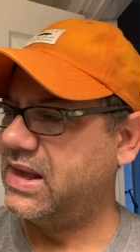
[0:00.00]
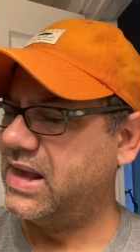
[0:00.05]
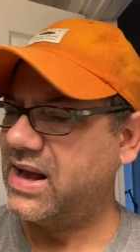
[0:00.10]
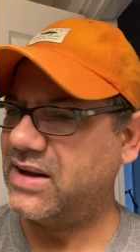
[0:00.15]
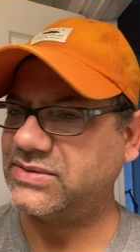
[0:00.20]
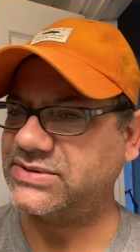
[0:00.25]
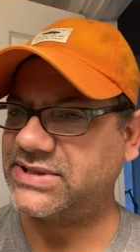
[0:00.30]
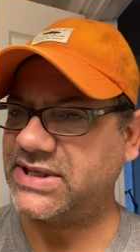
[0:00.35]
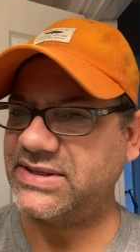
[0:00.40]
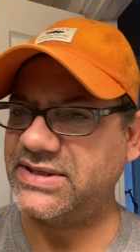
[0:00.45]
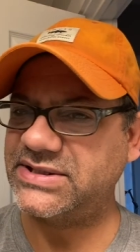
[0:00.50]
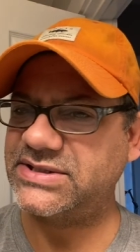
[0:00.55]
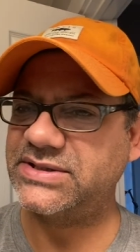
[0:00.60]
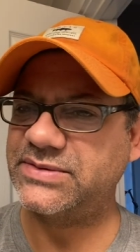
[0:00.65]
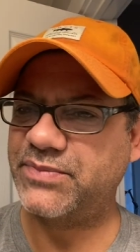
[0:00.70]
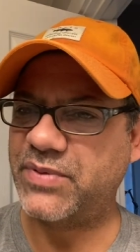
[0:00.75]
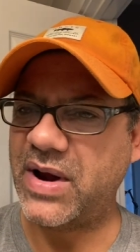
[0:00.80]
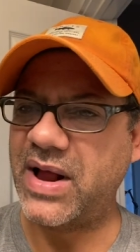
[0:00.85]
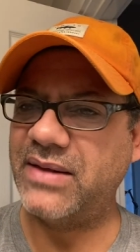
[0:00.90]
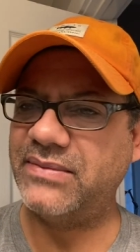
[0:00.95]
I would say this is
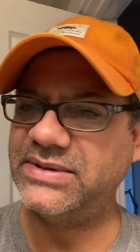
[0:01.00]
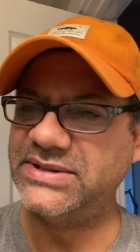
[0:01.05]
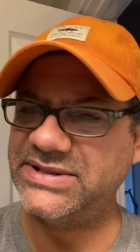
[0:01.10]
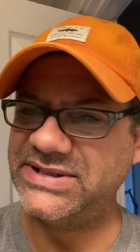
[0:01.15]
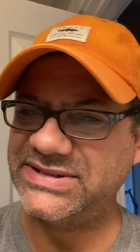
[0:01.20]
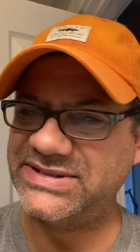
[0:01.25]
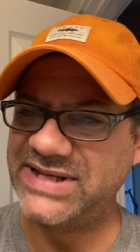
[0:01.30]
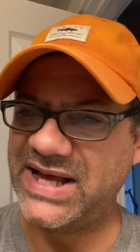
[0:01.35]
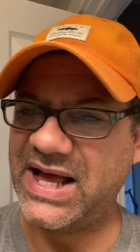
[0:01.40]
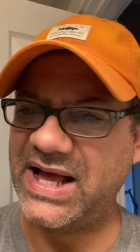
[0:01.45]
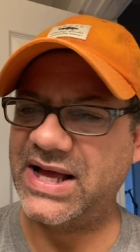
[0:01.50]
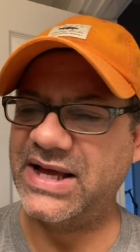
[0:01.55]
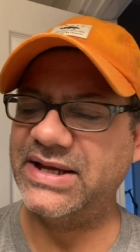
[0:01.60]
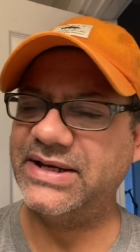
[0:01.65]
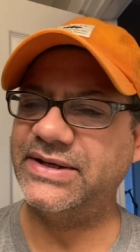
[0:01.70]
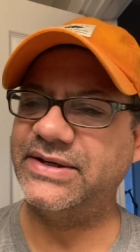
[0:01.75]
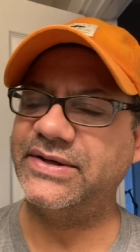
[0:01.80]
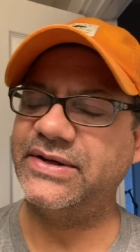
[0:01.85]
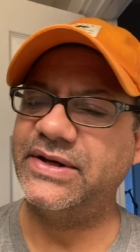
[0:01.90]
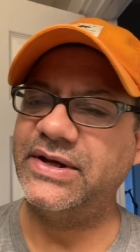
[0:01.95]
probably
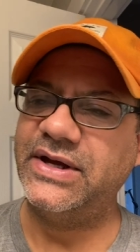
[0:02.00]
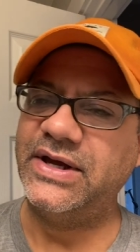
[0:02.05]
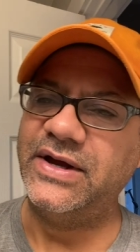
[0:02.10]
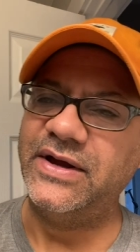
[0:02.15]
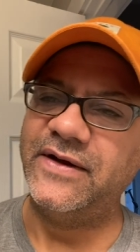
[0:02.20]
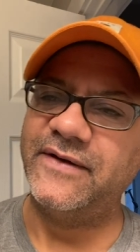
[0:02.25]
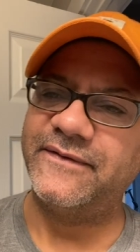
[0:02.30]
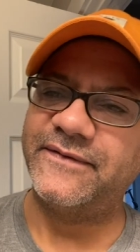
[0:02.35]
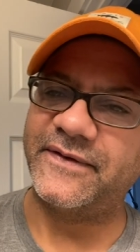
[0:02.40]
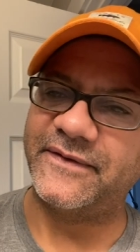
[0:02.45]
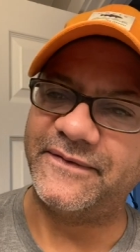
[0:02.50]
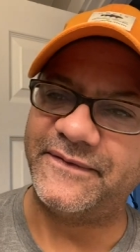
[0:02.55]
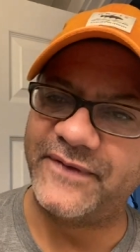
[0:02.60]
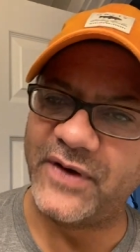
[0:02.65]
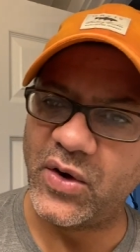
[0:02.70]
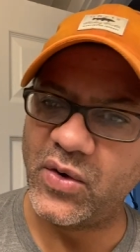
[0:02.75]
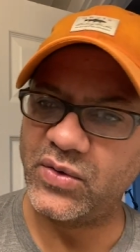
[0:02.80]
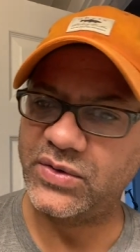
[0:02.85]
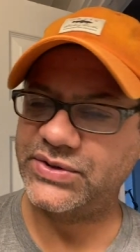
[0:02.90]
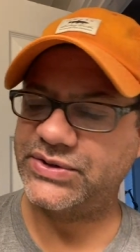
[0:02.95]
designed for
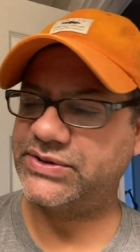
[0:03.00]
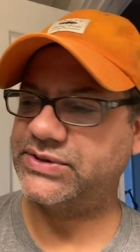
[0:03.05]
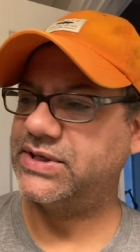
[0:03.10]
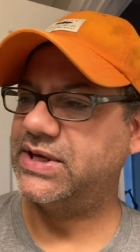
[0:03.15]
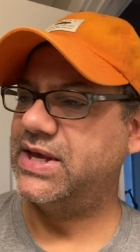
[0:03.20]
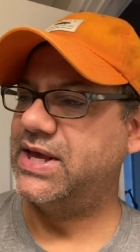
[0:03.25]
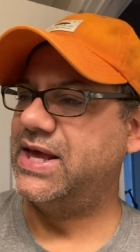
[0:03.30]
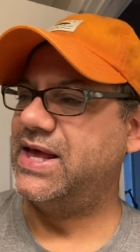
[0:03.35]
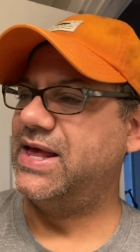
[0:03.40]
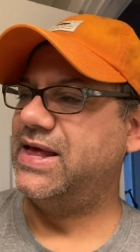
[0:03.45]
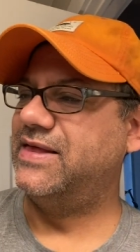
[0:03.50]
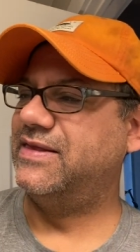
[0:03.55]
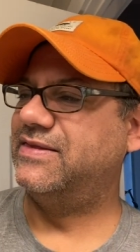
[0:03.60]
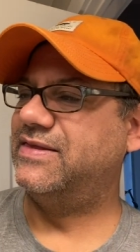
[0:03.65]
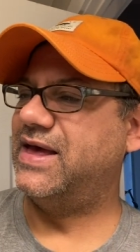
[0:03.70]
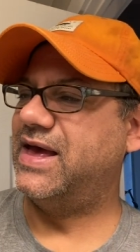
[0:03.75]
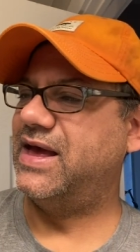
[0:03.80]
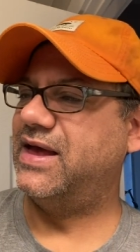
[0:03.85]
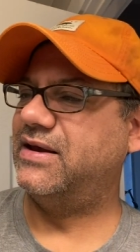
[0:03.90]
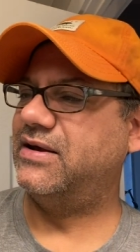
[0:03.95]
folks
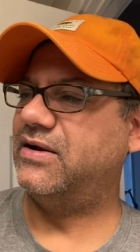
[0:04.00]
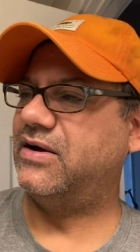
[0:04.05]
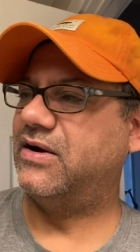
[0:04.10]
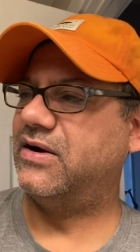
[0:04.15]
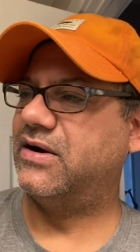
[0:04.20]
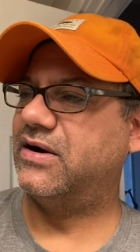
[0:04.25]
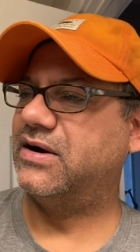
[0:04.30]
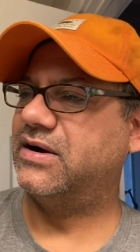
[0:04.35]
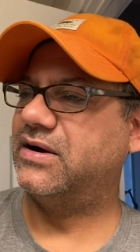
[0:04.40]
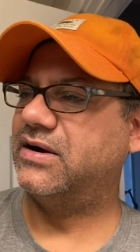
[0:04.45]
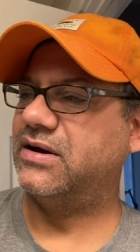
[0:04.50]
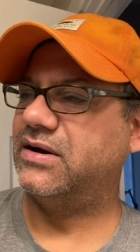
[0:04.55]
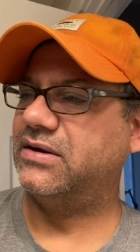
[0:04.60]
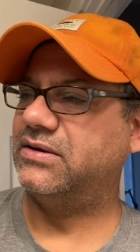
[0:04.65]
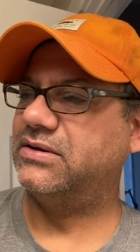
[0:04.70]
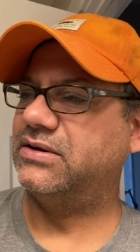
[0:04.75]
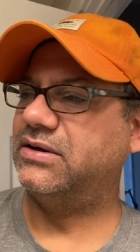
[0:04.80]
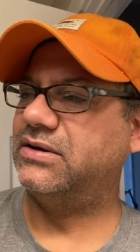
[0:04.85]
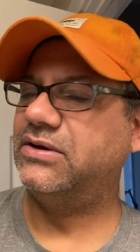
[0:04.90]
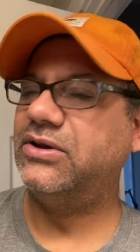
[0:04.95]
that are
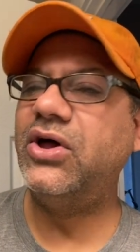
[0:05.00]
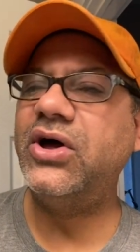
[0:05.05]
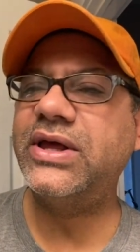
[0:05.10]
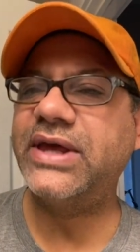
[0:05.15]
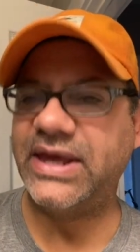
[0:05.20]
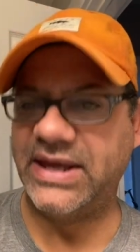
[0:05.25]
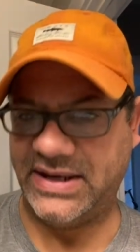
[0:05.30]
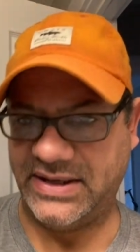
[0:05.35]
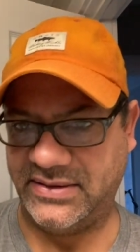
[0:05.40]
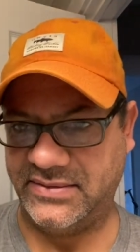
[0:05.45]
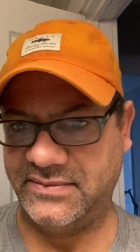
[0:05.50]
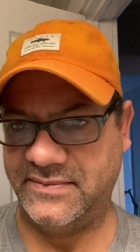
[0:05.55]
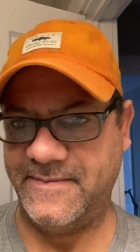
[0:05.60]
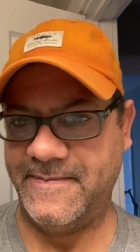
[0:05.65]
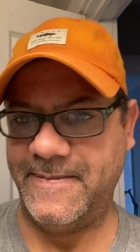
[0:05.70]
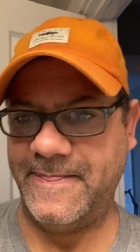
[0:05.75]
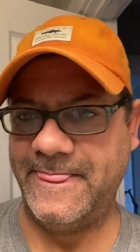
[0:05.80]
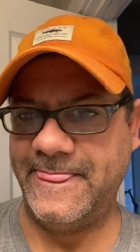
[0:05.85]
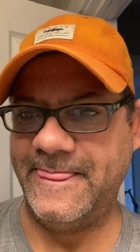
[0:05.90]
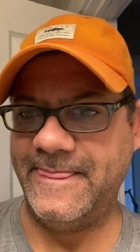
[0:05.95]
looking
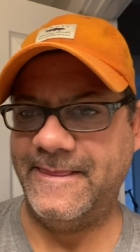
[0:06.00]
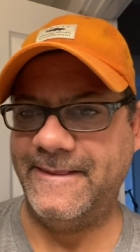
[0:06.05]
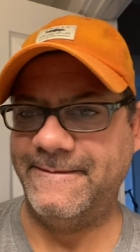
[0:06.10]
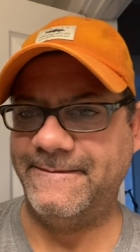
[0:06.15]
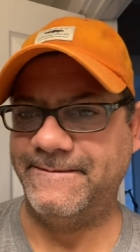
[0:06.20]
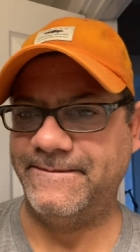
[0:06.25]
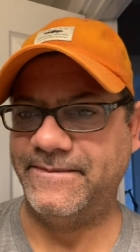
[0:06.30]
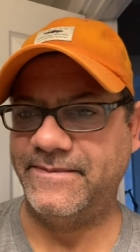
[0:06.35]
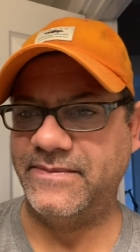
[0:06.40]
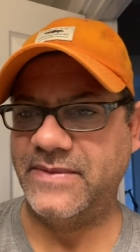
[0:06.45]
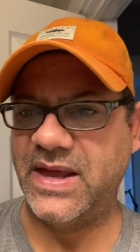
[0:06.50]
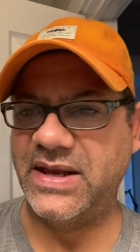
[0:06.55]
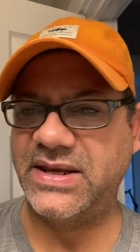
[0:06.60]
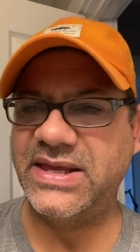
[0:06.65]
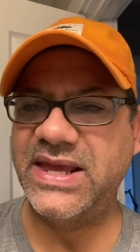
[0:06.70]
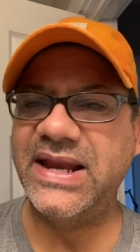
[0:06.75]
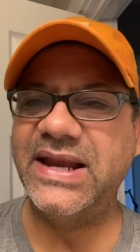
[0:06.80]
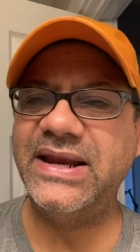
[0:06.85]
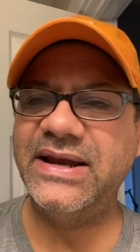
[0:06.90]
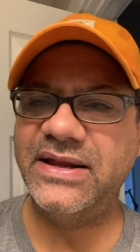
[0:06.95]
at
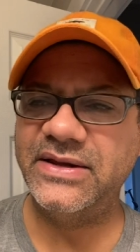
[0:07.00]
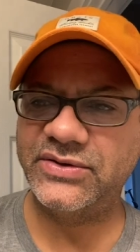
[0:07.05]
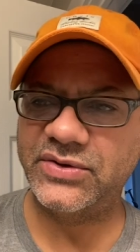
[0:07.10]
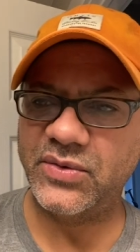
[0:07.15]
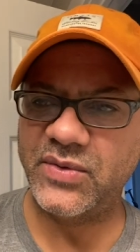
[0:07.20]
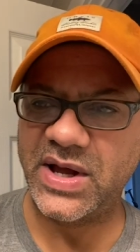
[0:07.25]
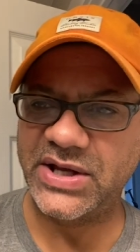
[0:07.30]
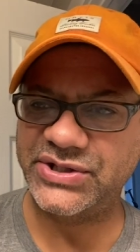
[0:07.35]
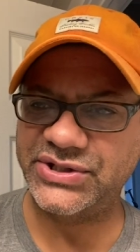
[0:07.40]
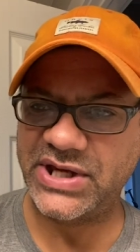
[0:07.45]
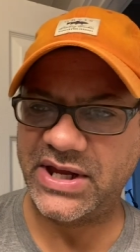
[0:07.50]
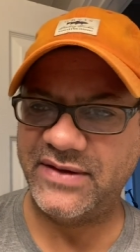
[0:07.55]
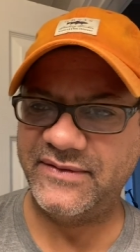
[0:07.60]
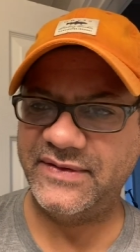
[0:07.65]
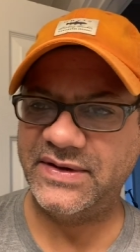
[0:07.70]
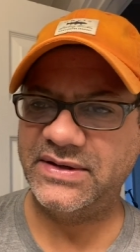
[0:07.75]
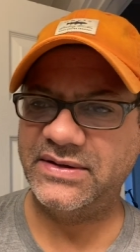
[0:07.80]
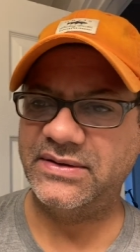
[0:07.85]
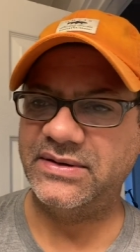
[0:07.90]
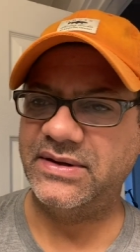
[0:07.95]
getting into wet
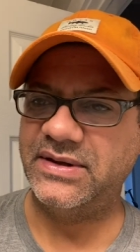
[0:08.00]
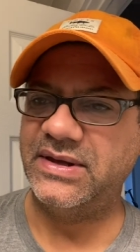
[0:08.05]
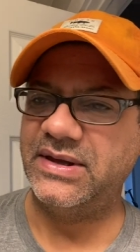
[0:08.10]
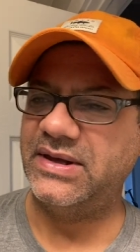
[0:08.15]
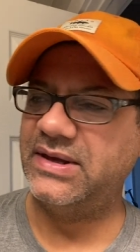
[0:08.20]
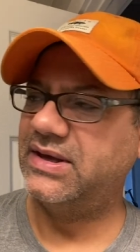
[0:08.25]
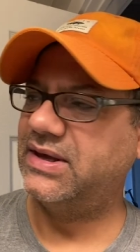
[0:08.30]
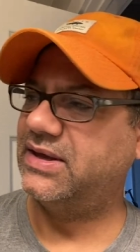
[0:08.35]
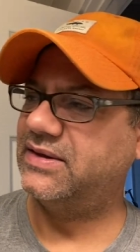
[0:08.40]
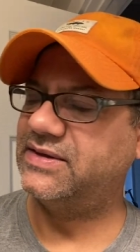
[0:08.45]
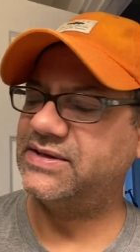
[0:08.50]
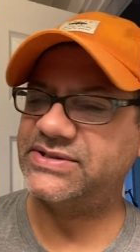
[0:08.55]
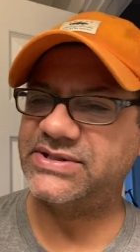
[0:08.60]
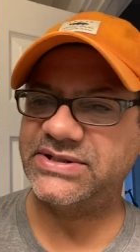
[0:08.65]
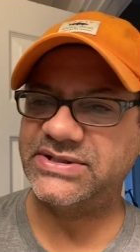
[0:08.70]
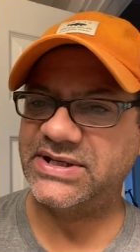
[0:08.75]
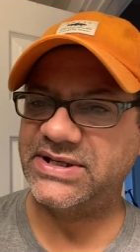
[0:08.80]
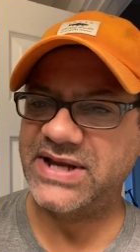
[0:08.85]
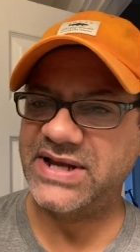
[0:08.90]
shaving. And this is a